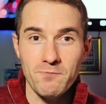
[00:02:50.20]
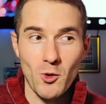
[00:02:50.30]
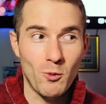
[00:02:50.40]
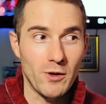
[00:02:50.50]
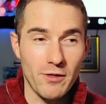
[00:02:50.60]

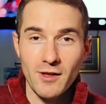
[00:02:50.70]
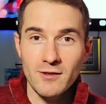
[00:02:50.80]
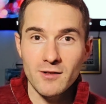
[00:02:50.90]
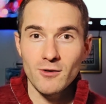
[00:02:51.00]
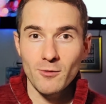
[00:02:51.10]
One
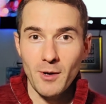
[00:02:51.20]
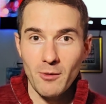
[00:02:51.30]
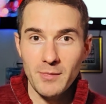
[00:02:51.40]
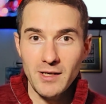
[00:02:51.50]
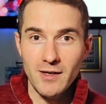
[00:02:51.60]
thing to know
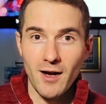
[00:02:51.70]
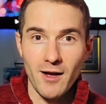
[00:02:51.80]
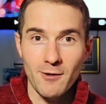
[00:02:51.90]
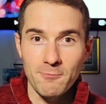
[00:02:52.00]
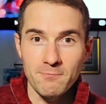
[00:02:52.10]
about me,
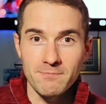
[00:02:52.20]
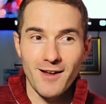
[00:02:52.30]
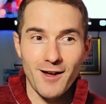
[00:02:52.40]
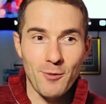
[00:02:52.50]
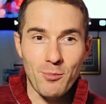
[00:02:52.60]
I'm
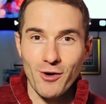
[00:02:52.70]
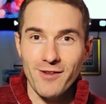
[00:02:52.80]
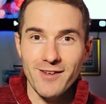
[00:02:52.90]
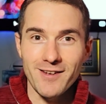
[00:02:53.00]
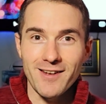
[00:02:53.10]
part
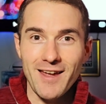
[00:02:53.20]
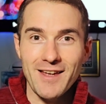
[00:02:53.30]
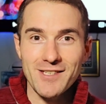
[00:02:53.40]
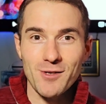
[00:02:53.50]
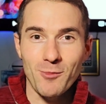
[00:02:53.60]
of the
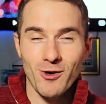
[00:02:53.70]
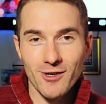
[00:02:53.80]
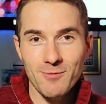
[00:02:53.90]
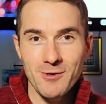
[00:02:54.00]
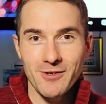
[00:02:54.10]
ASMR
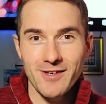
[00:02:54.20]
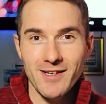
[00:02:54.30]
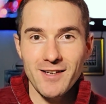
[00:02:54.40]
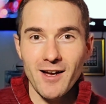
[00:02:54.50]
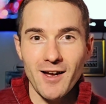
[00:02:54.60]

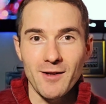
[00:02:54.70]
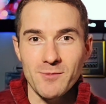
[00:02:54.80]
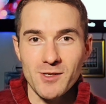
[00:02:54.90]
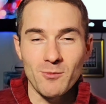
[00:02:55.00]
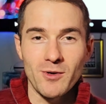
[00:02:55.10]
community. I am
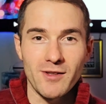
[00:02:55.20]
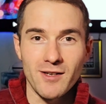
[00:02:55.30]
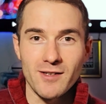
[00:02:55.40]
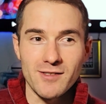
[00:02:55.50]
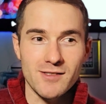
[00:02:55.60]
someone
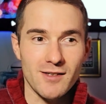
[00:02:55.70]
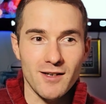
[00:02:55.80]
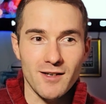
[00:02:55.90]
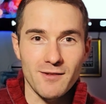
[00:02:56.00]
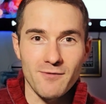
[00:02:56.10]
that is
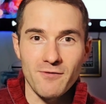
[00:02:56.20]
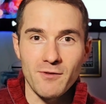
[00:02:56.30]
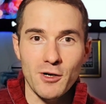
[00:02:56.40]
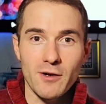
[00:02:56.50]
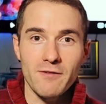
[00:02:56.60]

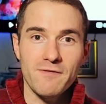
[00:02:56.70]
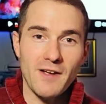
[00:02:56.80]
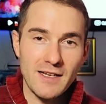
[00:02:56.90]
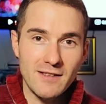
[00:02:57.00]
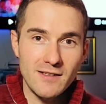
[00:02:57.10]
very
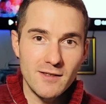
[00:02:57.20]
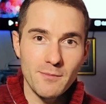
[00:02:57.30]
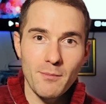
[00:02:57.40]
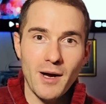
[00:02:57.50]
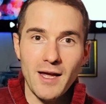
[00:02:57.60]
affected by